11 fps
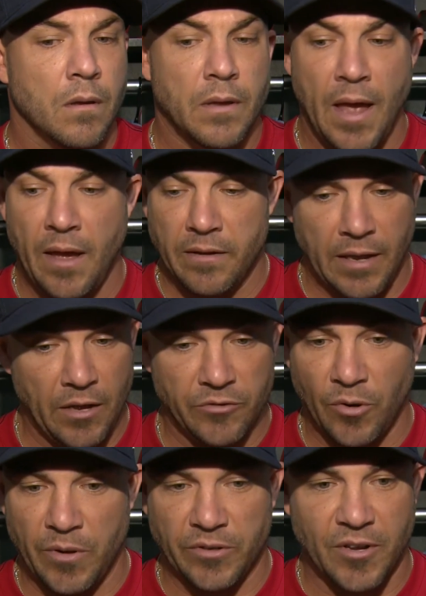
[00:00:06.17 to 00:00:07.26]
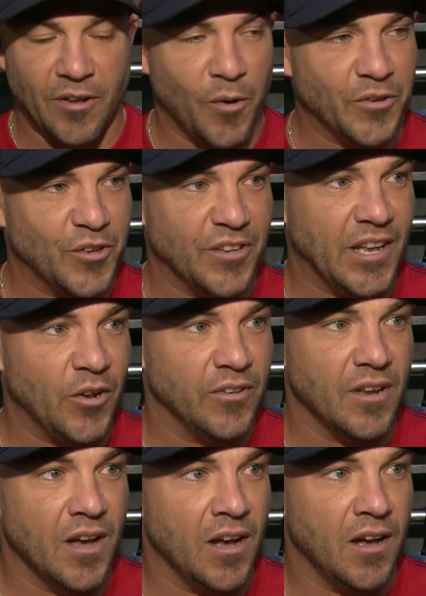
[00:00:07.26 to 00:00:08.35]
Yeah, yeah, it's always good. Always good to get
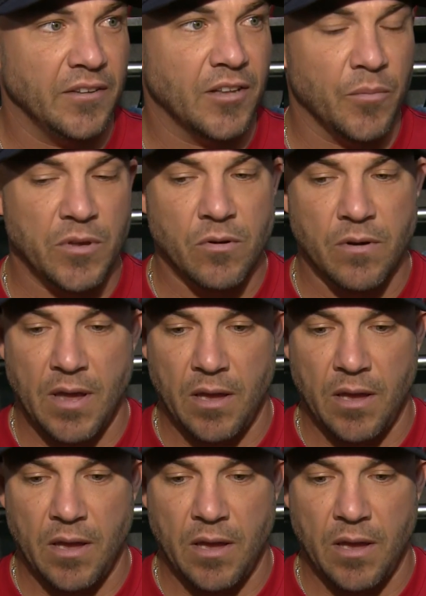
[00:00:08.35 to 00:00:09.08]
a W,